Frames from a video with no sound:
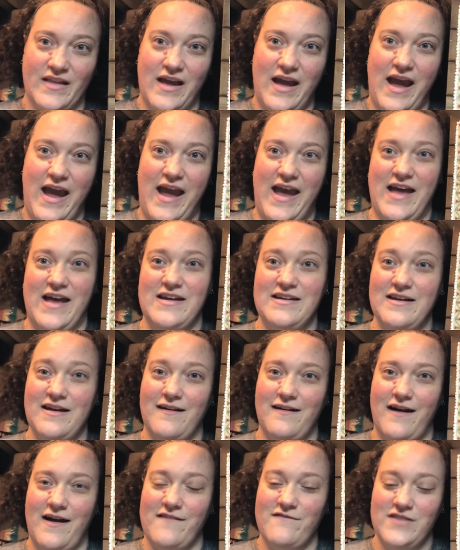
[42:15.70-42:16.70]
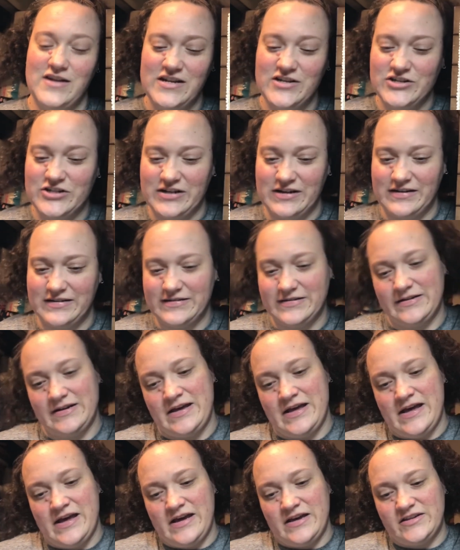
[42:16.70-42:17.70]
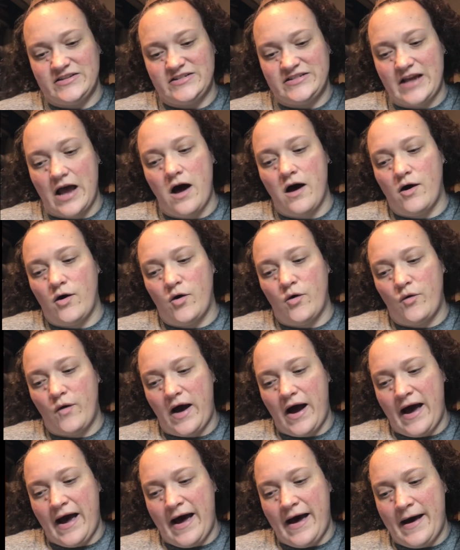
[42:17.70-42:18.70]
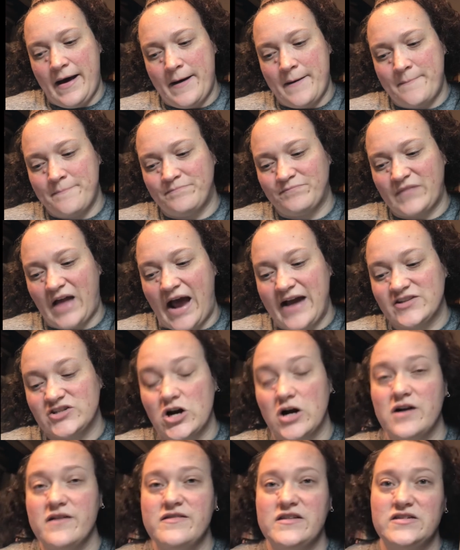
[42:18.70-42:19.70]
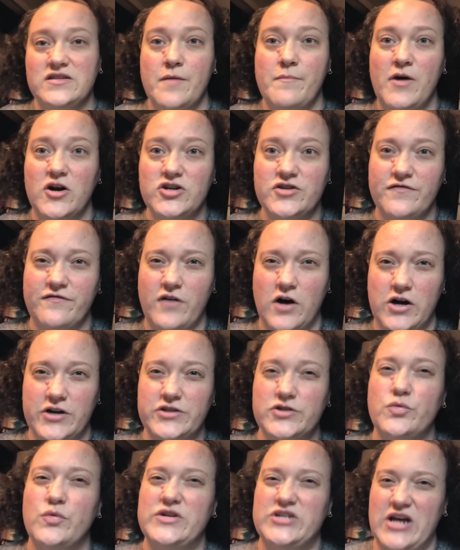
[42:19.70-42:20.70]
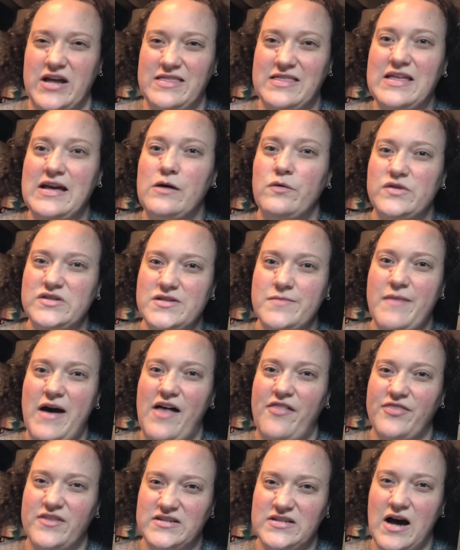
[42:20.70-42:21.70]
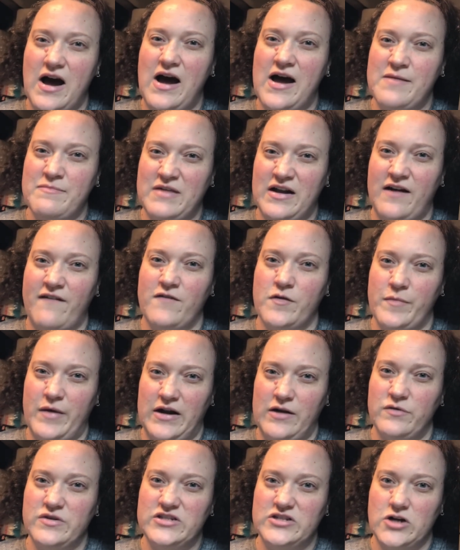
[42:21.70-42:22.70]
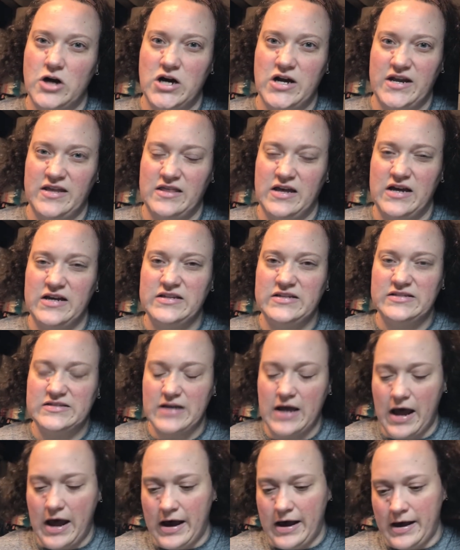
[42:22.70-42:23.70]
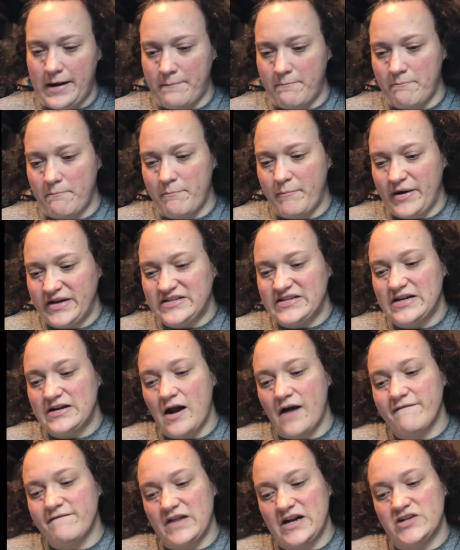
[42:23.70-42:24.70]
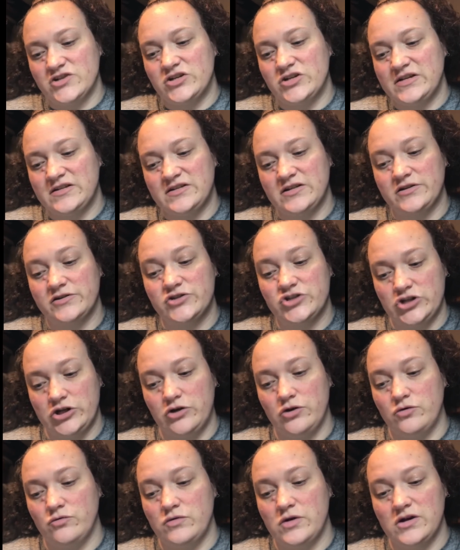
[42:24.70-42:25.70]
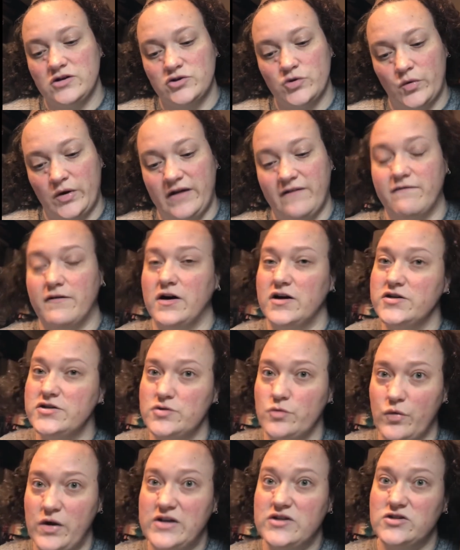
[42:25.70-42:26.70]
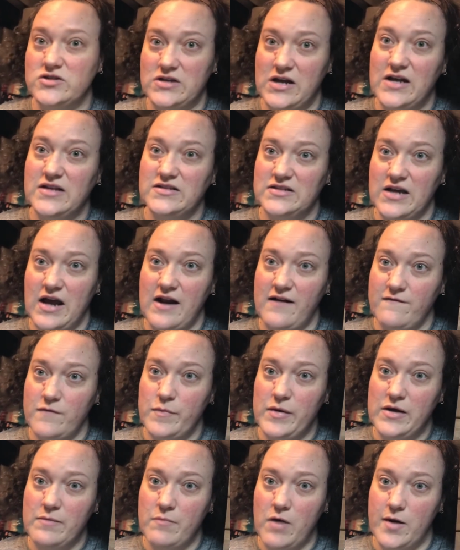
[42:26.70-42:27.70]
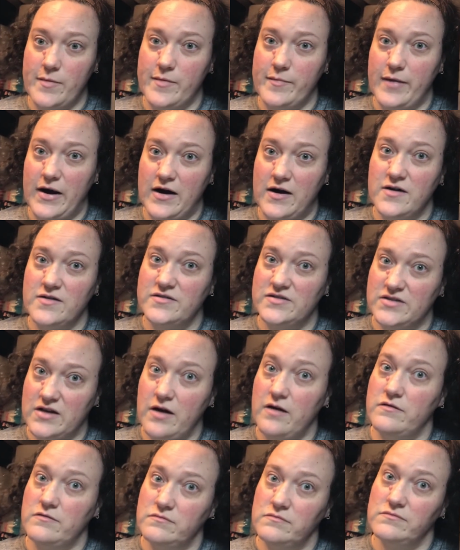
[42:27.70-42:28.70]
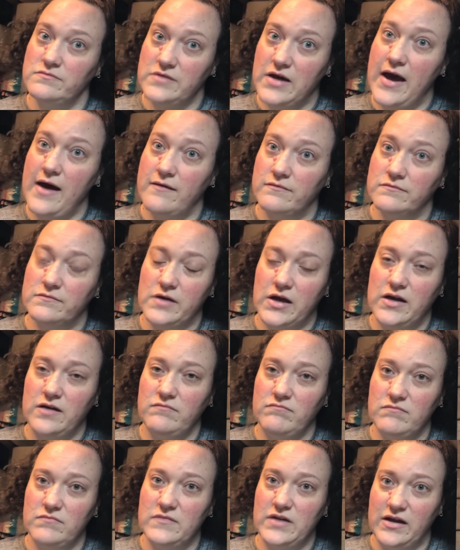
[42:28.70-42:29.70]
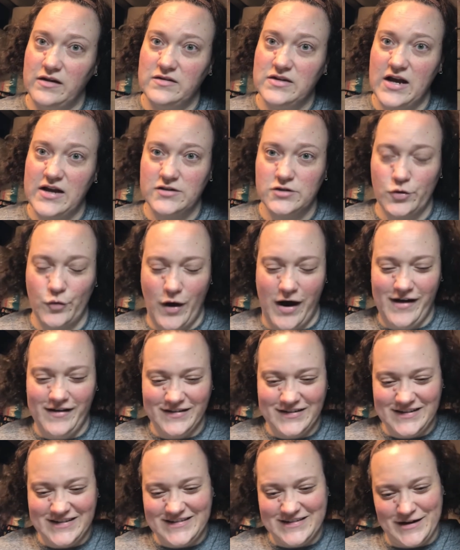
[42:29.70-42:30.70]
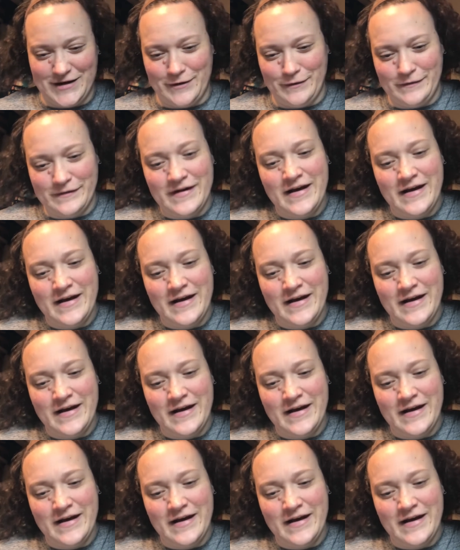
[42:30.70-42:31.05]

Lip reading: And I finished it. So I started this on March 1st, which I think was about the time that everybody was starting this, but did not finish it until June 21st, which it's kind of a big mama bear. So yeah, it takes a while to do.